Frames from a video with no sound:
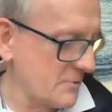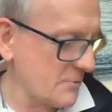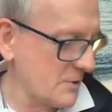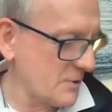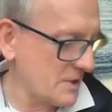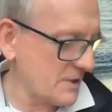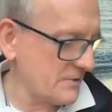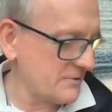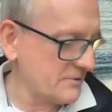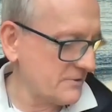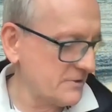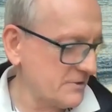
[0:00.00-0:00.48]

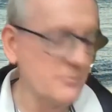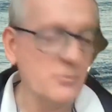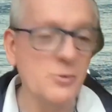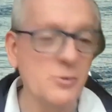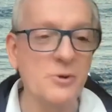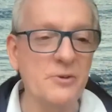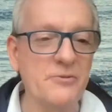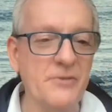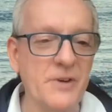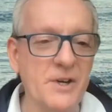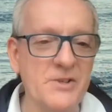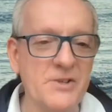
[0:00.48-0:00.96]
whatever
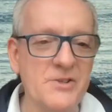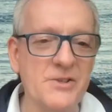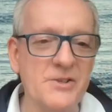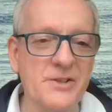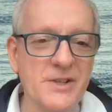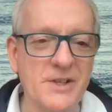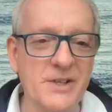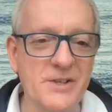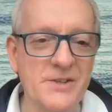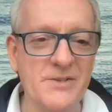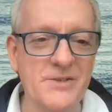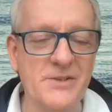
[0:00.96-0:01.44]
reward
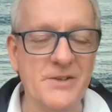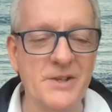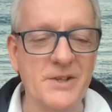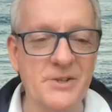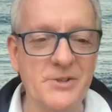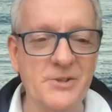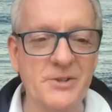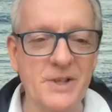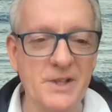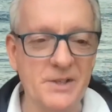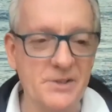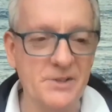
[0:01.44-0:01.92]
function it is they're
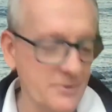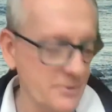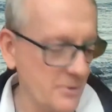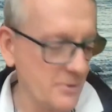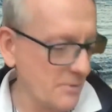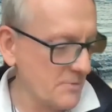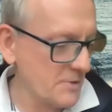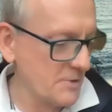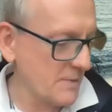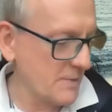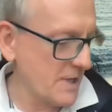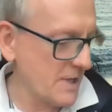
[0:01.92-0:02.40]
trying to
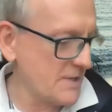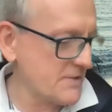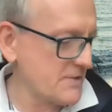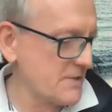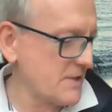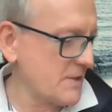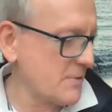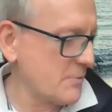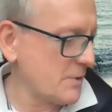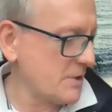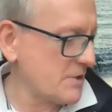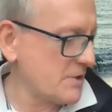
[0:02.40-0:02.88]
optimize.
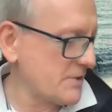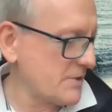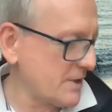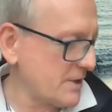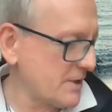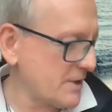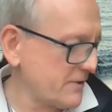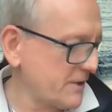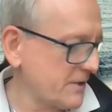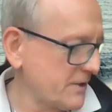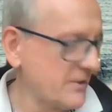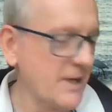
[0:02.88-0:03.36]
And then we try
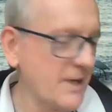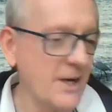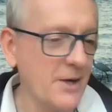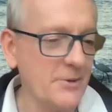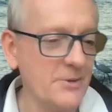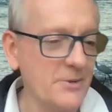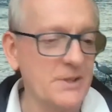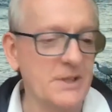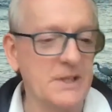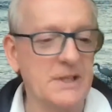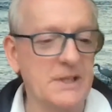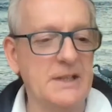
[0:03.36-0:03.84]
to figure
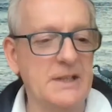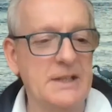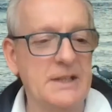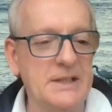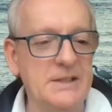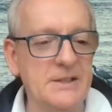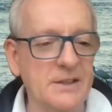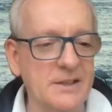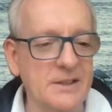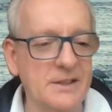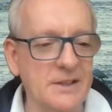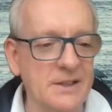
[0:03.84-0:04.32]
out
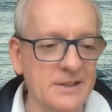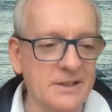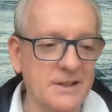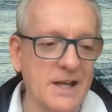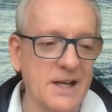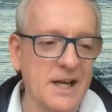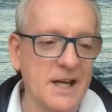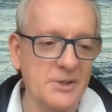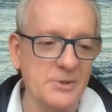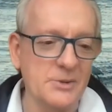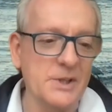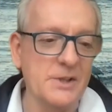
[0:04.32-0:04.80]

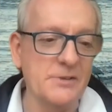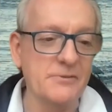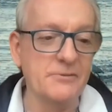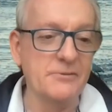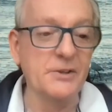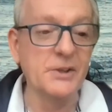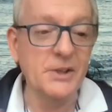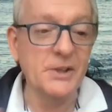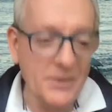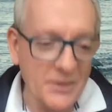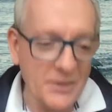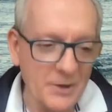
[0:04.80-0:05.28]
how to
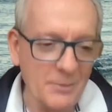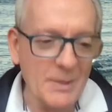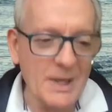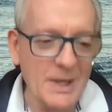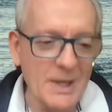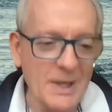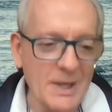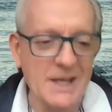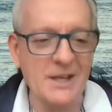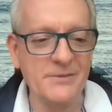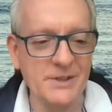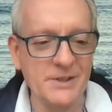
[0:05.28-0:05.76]
invert the
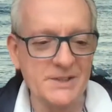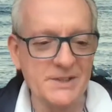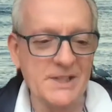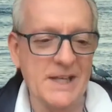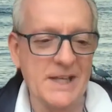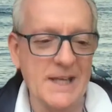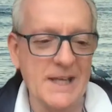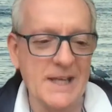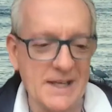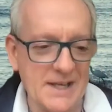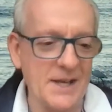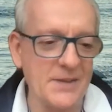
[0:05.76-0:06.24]
behavior to
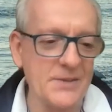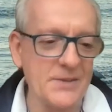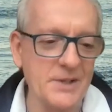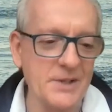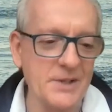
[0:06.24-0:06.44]
get at the